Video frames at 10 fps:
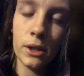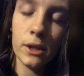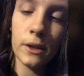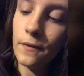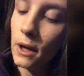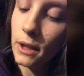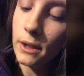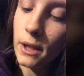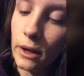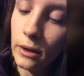She's a
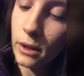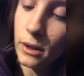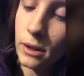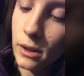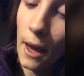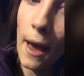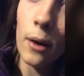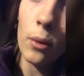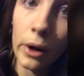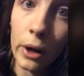fucking terrorist
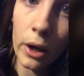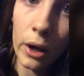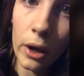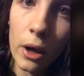at work.